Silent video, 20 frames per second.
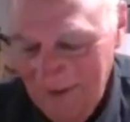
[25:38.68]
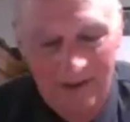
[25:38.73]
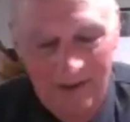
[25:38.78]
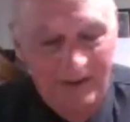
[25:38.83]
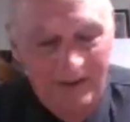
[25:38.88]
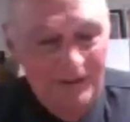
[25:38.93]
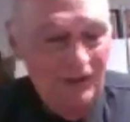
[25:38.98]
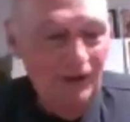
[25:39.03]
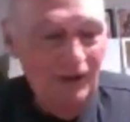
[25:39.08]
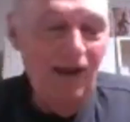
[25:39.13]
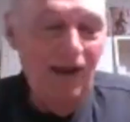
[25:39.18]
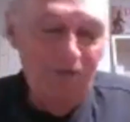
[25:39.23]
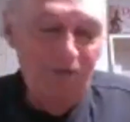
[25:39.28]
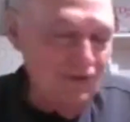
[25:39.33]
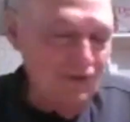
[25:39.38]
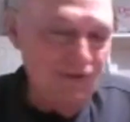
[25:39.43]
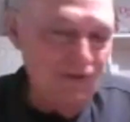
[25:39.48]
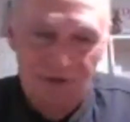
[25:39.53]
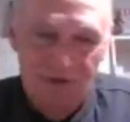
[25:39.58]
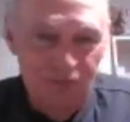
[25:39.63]
So
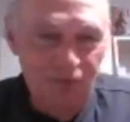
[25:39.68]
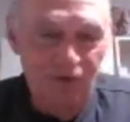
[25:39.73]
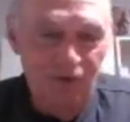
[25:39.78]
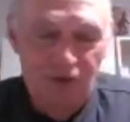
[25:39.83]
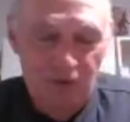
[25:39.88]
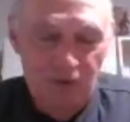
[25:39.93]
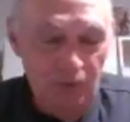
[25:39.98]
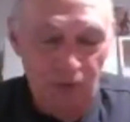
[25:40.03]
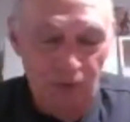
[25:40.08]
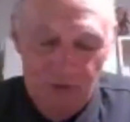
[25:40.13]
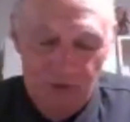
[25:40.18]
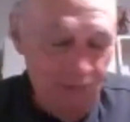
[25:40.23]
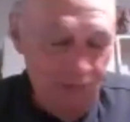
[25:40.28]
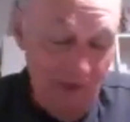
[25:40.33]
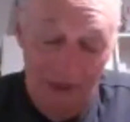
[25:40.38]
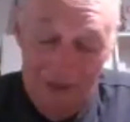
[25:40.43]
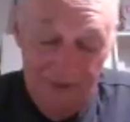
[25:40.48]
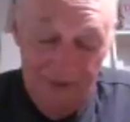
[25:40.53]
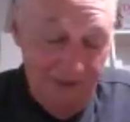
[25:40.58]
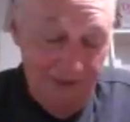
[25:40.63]
obviously the fresh mutz. We
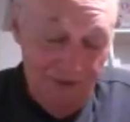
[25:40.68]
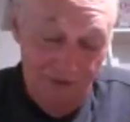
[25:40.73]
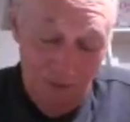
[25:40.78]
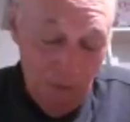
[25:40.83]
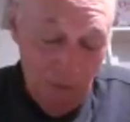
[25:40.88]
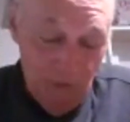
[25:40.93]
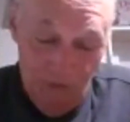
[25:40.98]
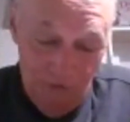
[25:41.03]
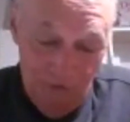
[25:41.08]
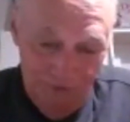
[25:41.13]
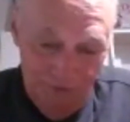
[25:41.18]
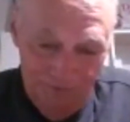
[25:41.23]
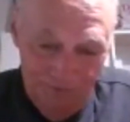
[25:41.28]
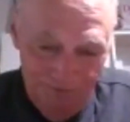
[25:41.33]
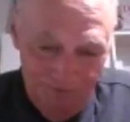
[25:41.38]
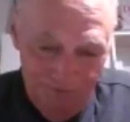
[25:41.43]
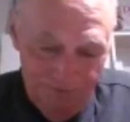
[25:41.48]
had to get the mutz.